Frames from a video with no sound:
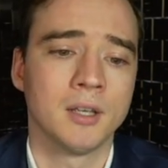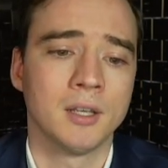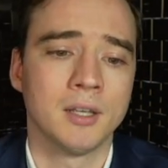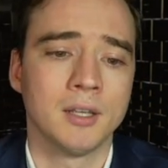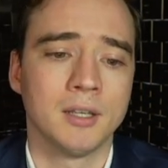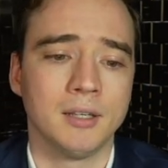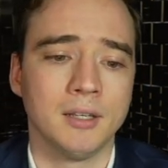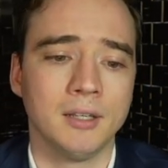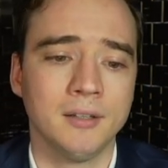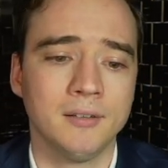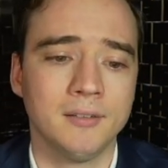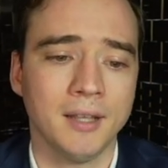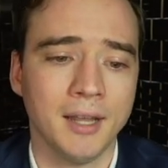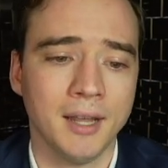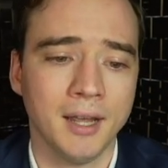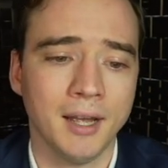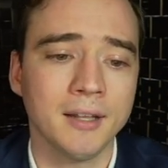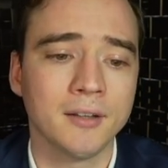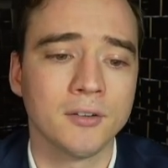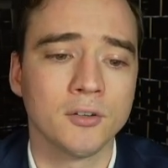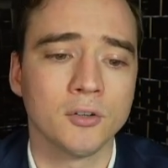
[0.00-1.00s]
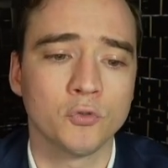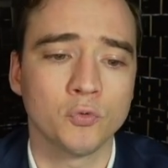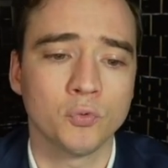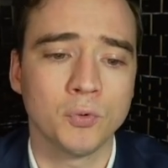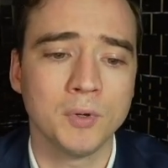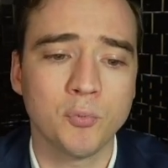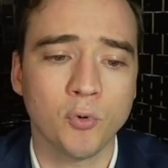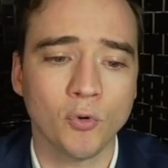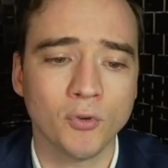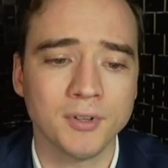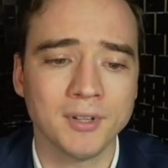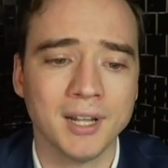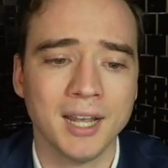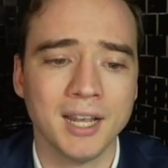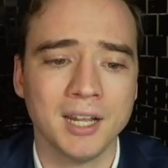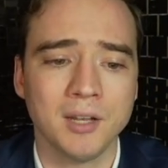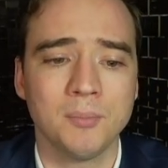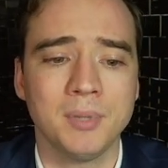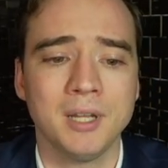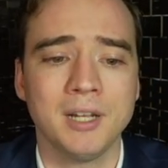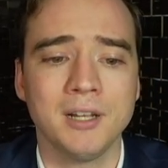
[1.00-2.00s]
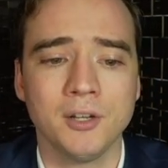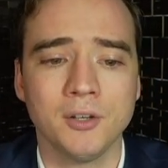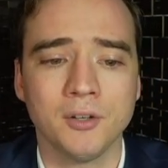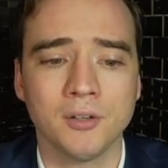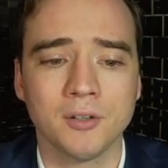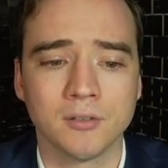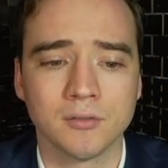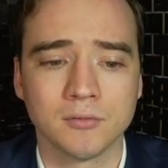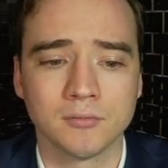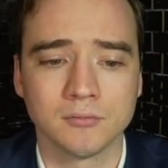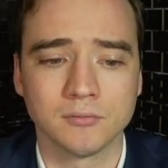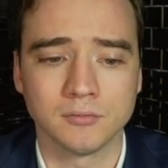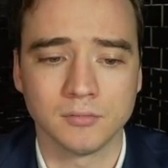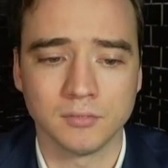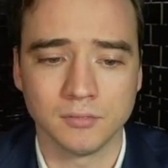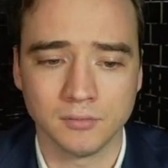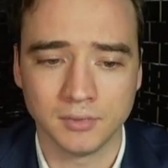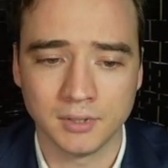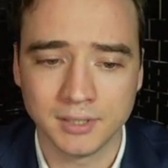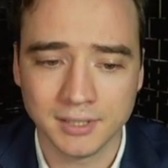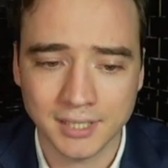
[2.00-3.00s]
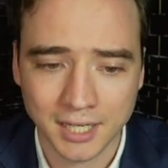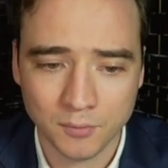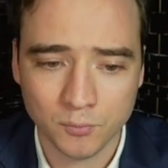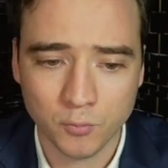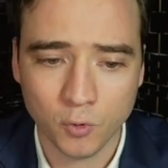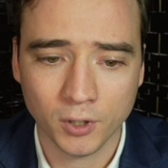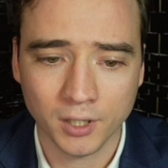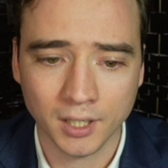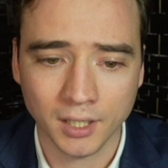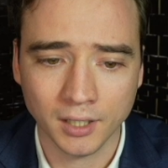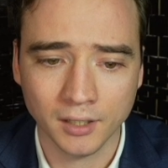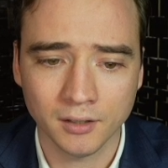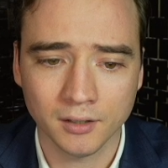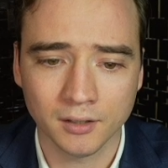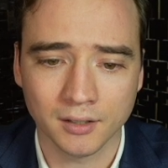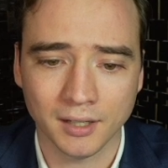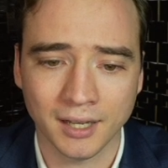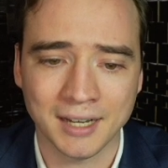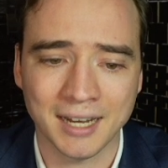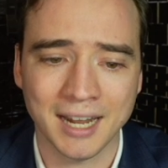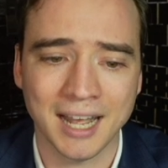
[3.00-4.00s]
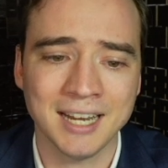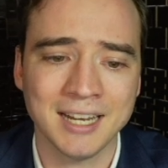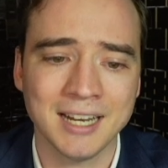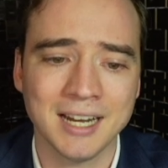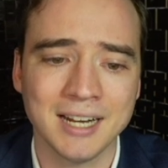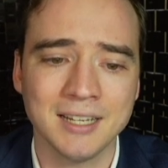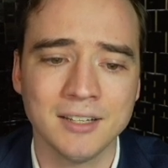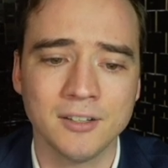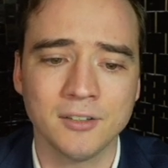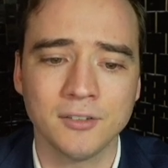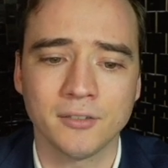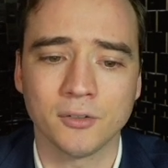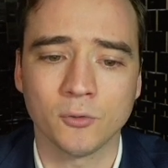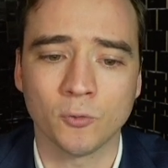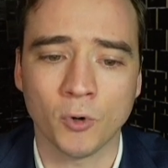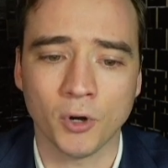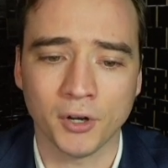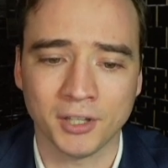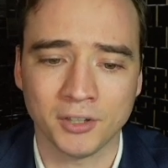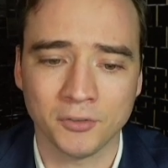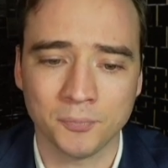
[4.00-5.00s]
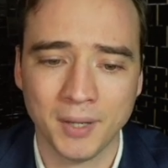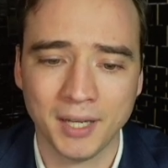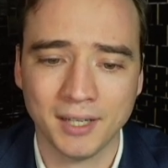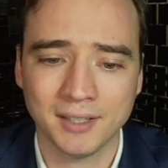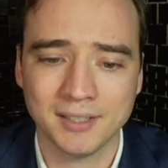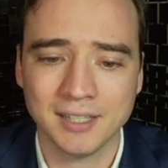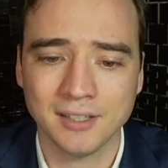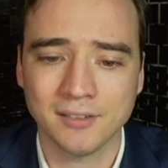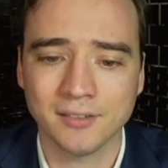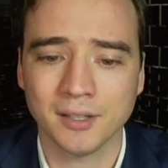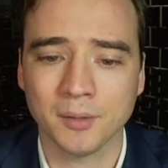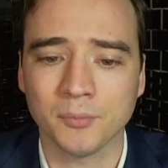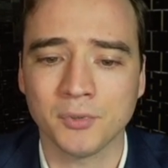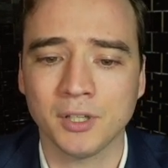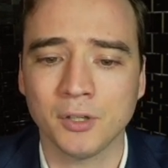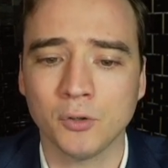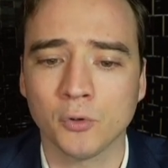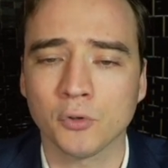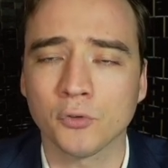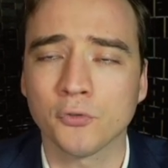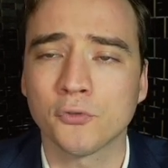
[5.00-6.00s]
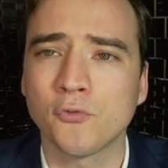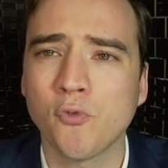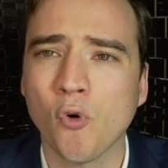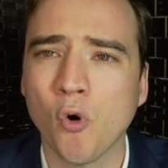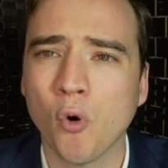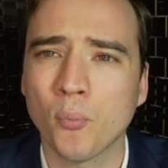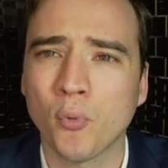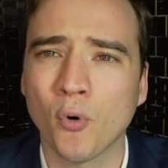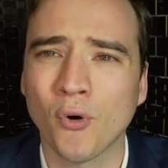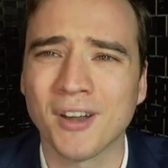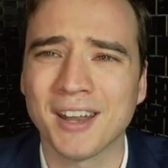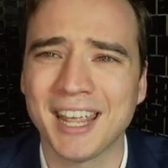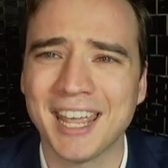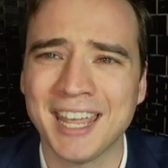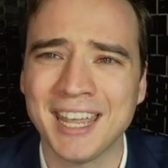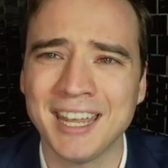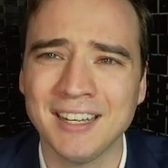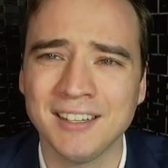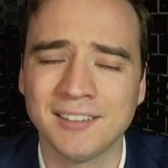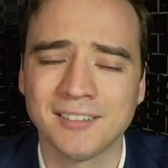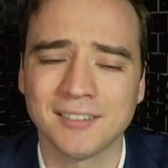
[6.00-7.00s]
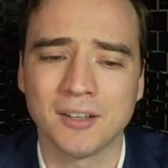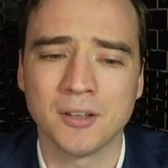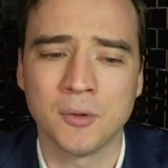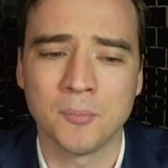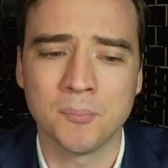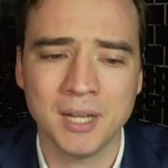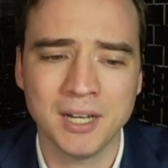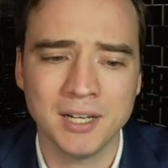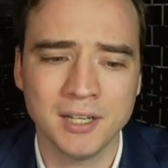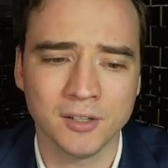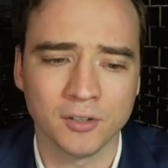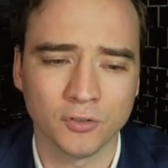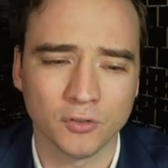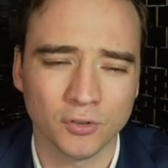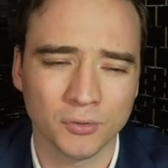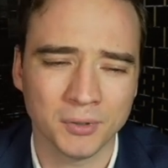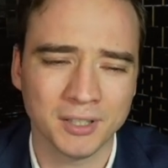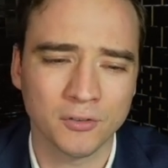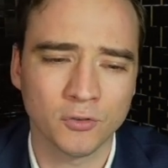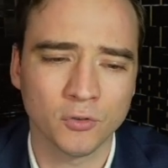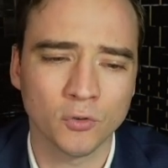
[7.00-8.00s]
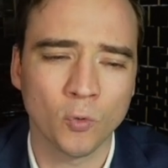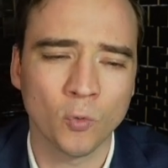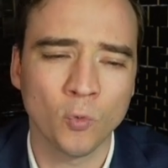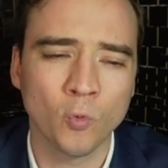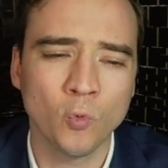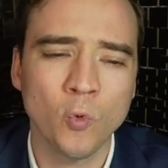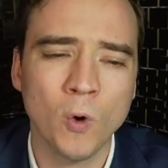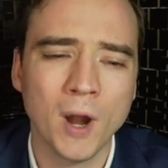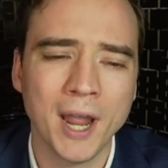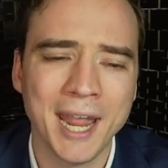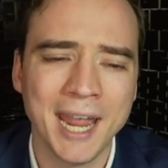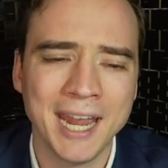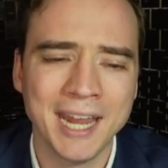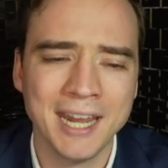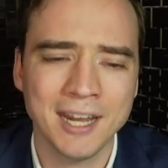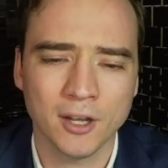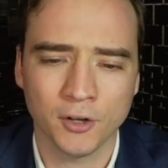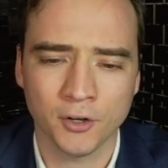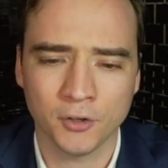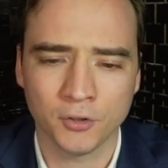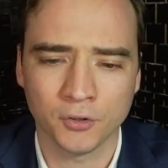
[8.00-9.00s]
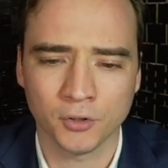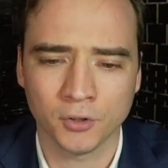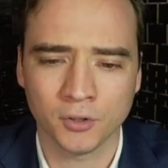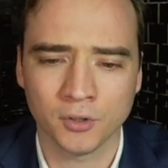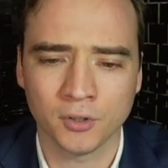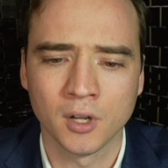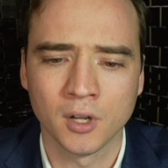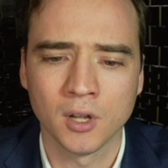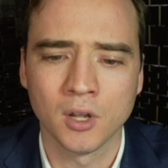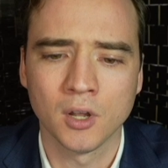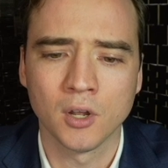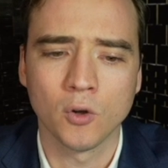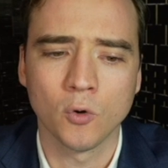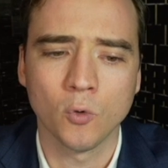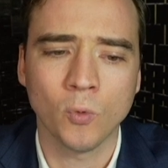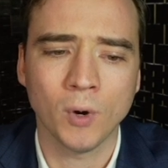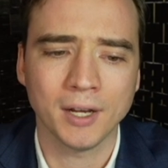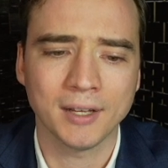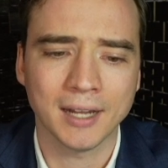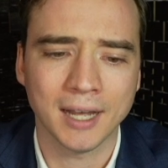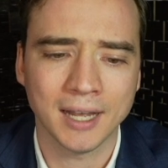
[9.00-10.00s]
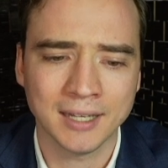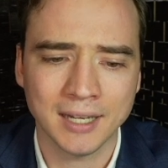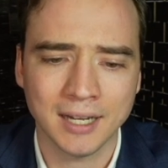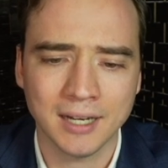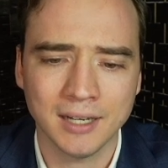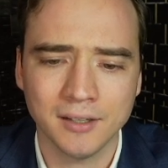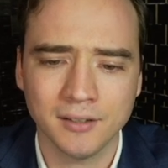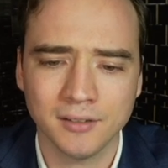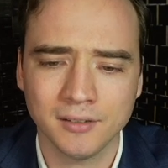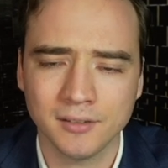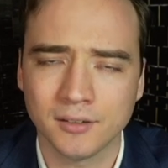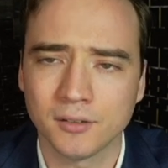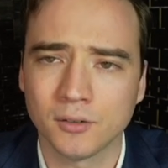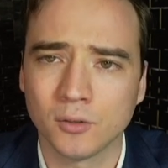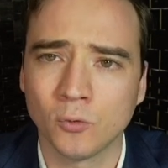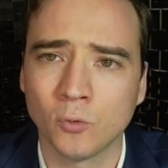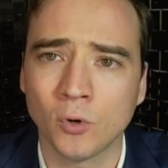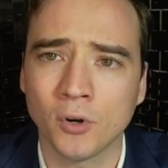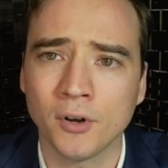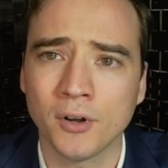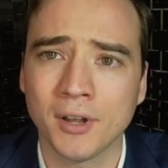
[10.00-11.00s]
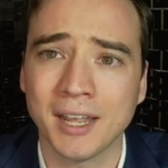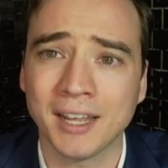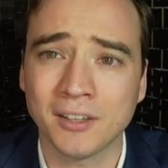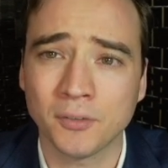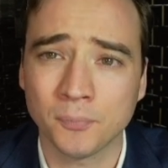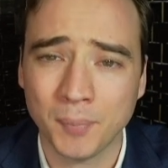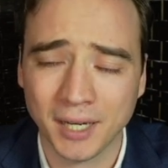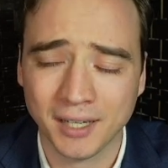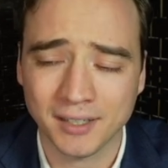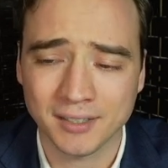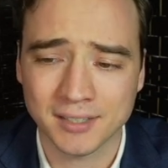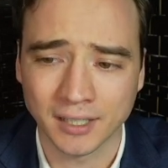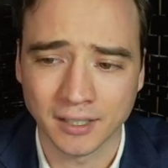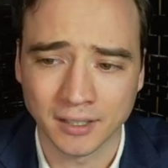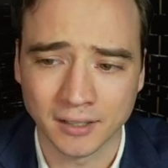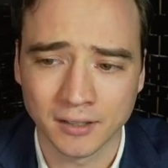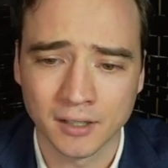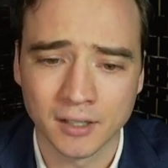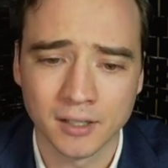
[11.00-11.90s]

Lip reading: is they had 3.9 billion net booking, and analysts were expecting something around 4.8 billion. So it's way under what analysts were expecting.